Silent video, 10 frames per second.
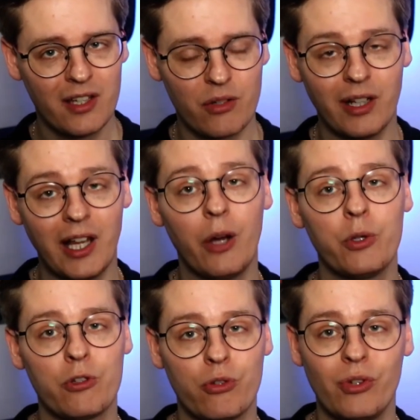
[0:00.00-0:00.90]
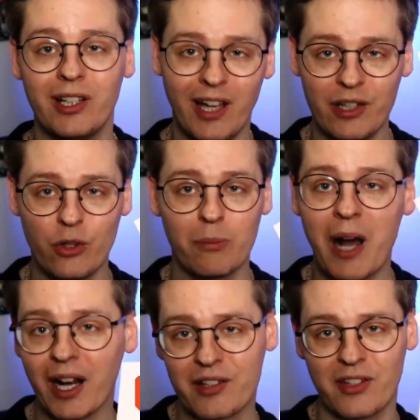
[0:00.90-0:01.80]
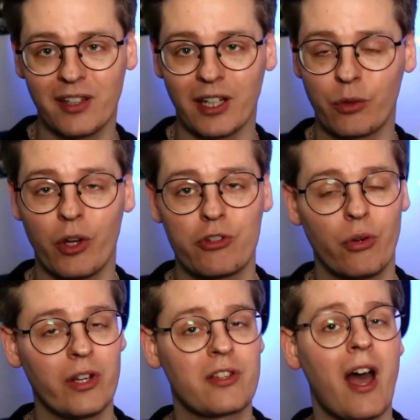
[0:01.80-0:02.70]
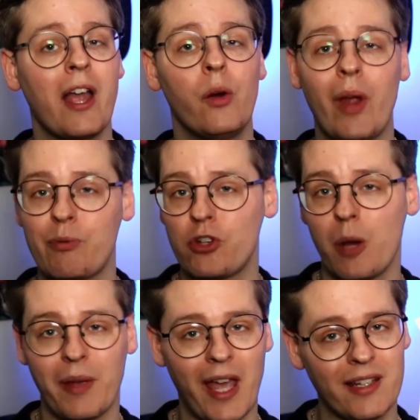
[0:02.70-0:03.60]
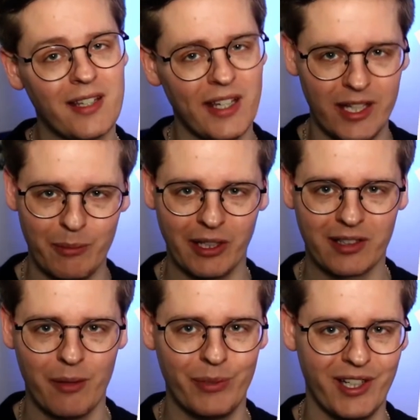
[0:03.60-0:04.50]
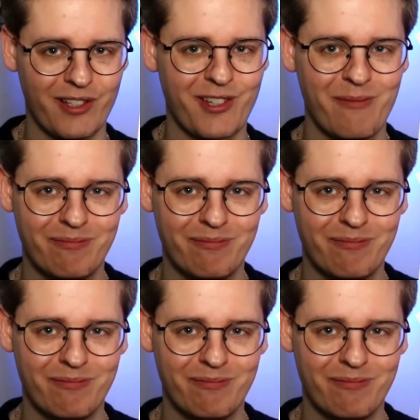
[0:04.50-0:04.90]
to allow you to align your marketing across your entire webshop and email campaigns.